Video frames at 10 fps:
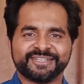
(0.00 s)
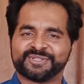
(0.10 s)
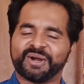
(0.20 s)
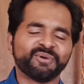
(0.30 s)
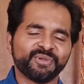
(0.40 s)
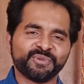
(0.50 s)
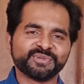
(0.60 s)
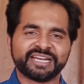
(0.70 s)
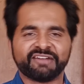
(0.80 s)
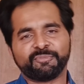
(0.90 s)
So, how do you
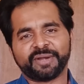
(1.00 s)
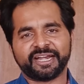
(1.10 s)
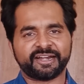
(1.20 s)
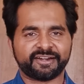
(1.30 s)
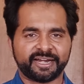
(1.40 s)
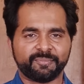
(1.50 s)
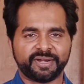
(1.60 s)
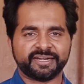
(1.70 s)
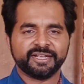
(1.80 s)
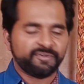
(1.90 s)
use left brain and right
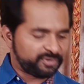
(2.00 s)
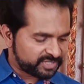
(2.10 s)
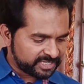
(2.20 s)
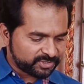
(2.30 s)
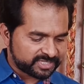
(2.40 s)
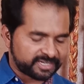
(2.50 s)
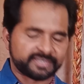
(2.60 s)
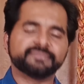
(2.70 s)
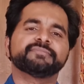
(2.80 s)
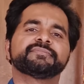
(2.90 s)
brain? When you sit to
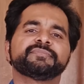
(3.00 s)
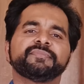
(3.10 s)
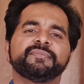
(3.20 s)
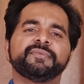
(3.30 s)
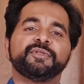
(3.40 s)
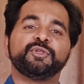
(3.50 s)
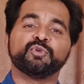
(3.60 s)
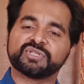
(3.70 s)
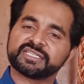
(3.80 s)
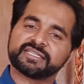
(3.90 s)
study,
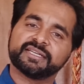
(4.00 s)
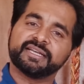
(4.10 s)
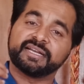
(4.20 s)
use